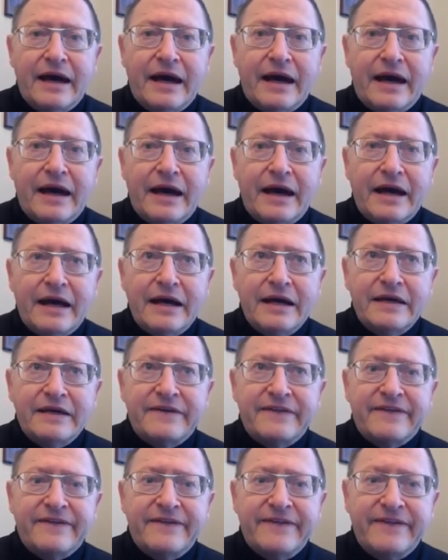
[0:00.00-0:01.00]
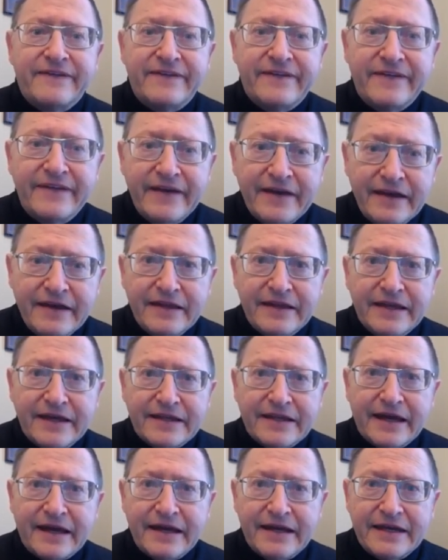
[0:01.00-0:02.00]
I think that
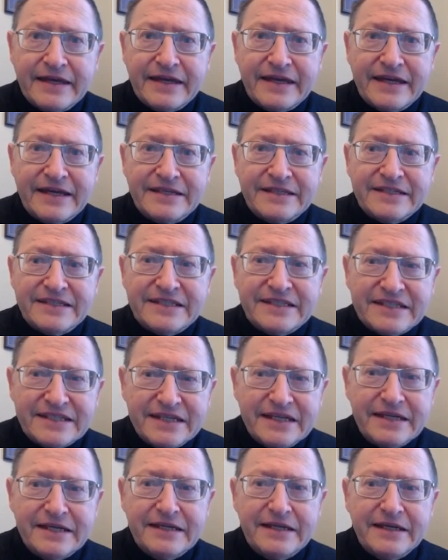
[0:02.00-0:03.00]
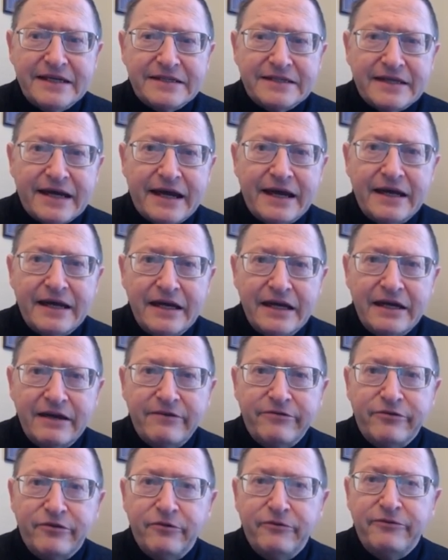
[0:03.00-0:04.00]
I can say that I
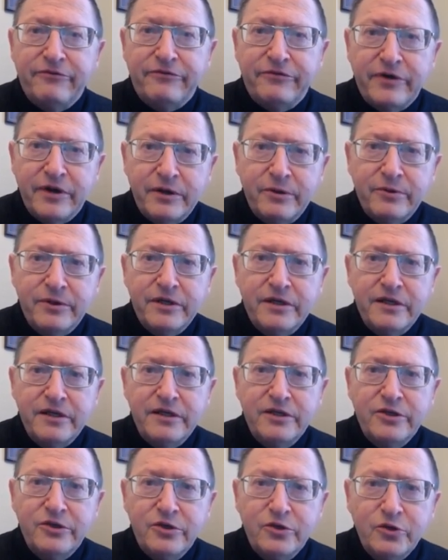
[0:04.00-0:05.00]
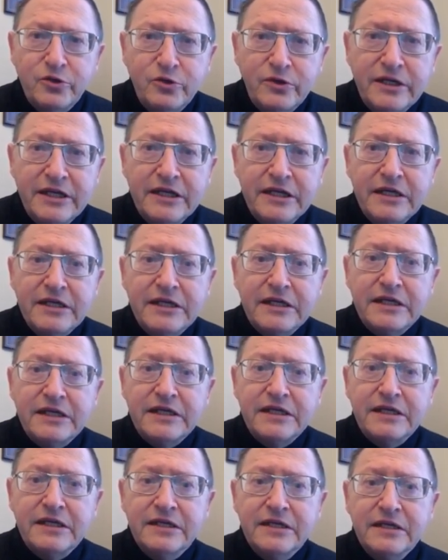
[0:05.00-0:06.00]
have a very
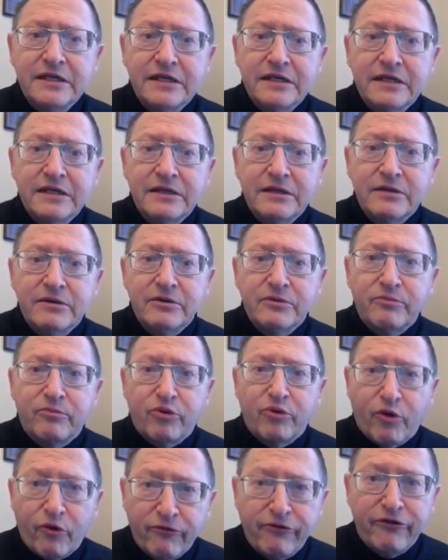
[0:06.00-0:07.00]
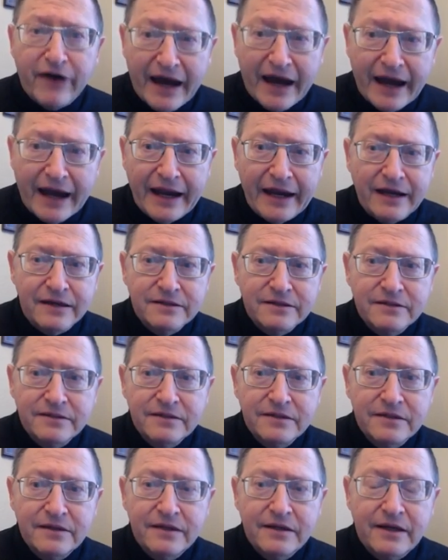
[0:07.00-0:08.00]
unique profile.
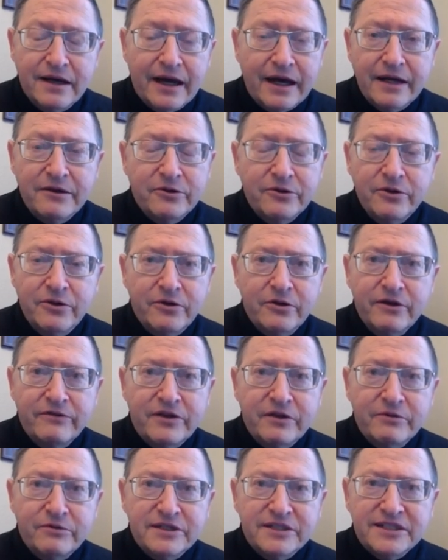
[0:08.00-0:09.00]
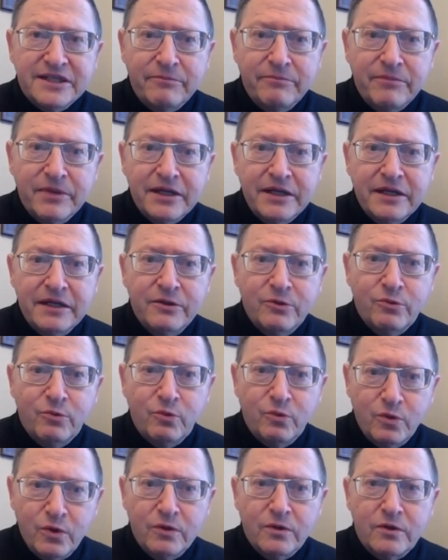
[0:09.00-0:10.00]
I don't know if there is somebody in the
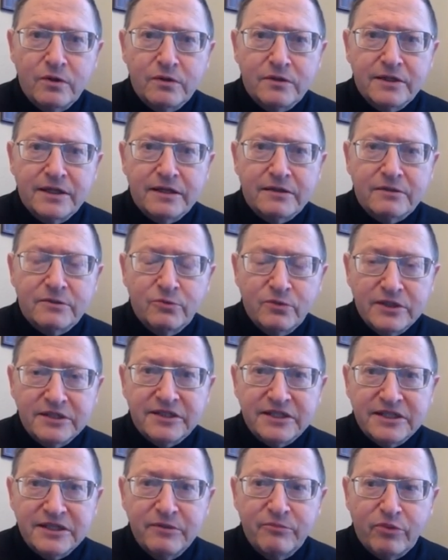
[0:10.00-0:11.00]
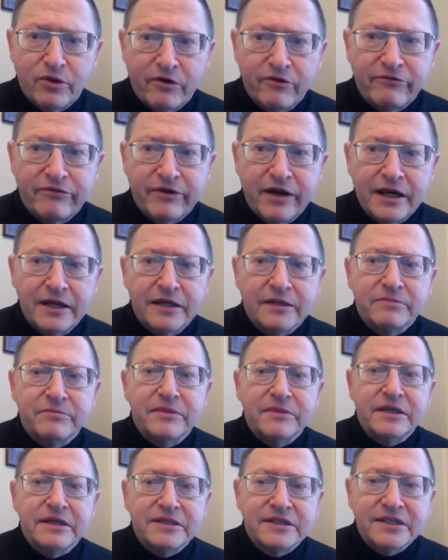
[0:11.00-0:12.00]
world that with the same profile than me.
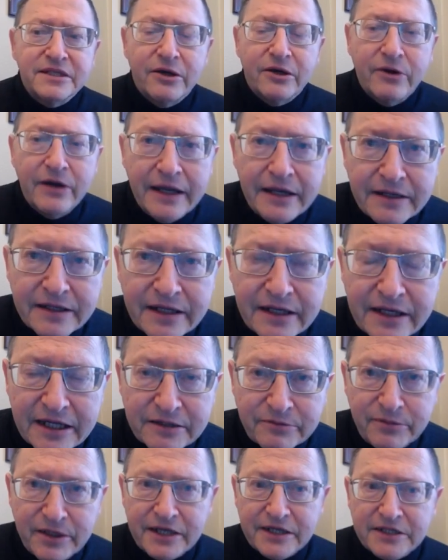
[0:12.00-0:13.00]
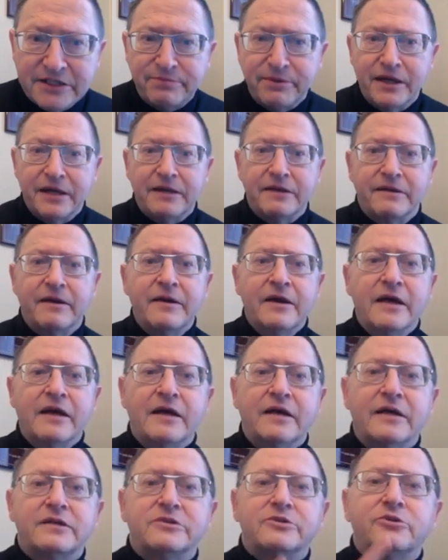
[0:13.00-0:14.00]
So, and let me explain.
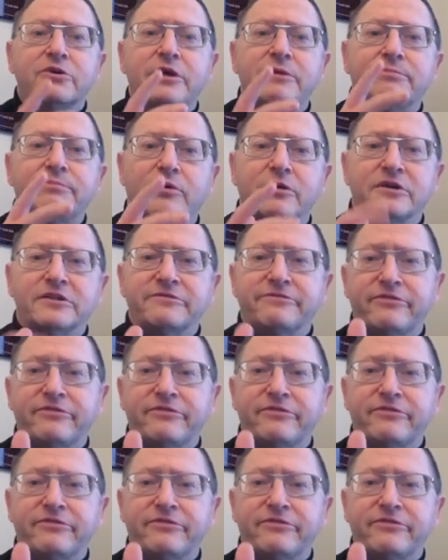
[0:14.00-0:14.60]
3 points.